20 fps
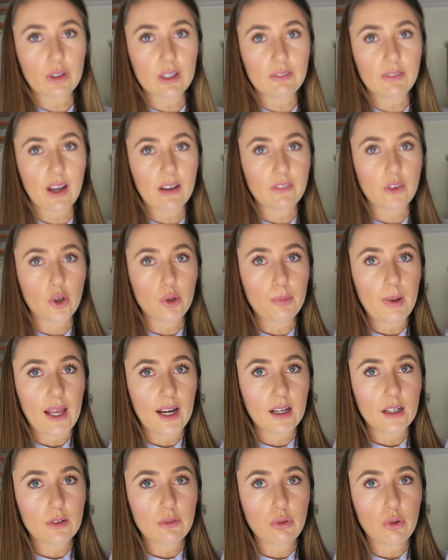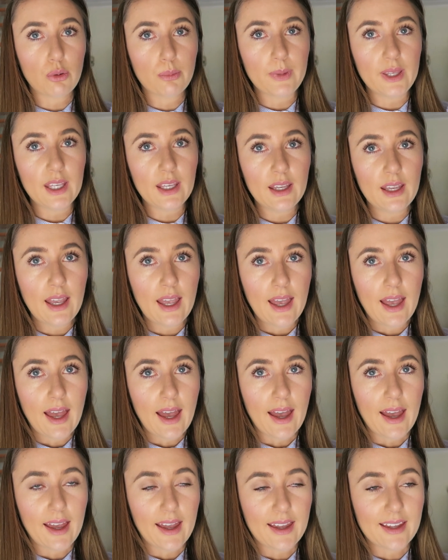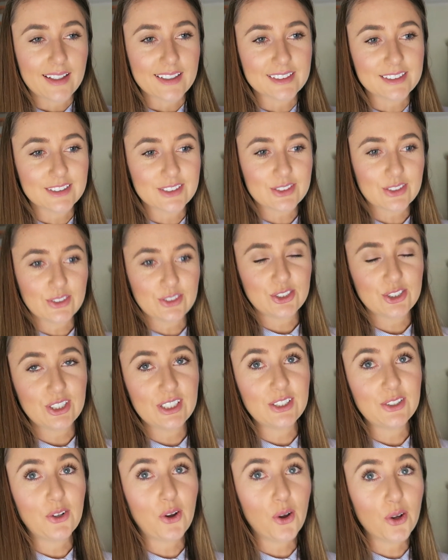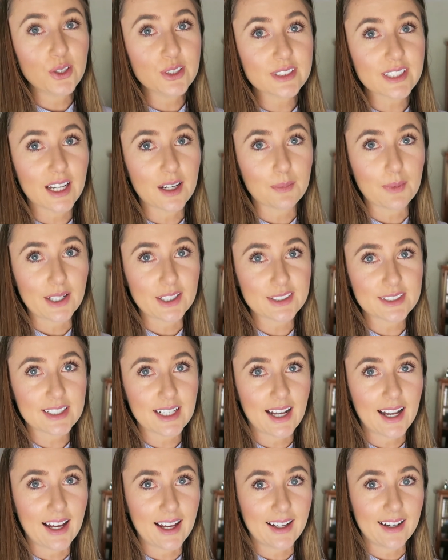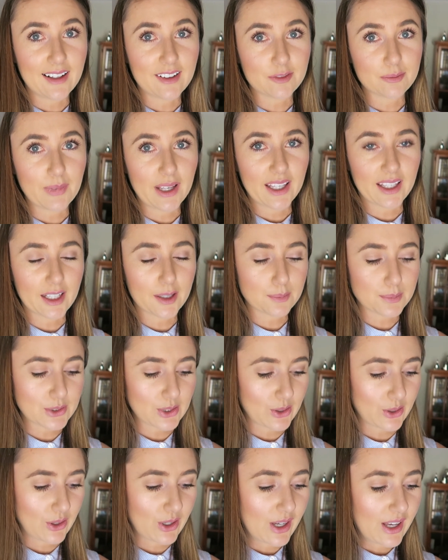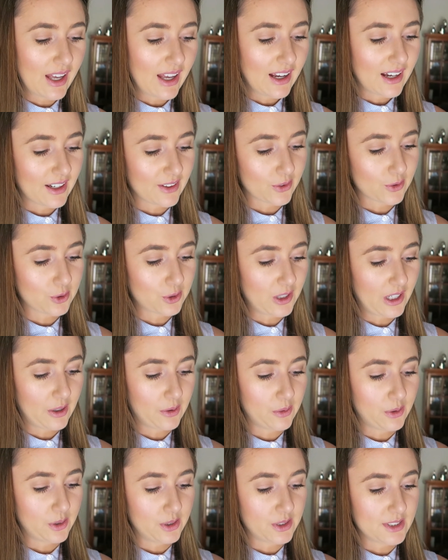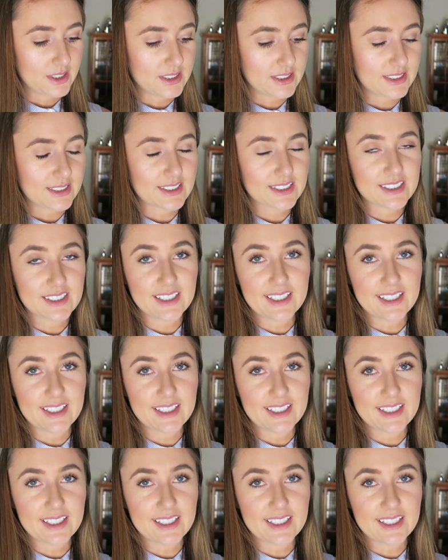350 palette for me, and so she knows how much I love makeup, so I thought I would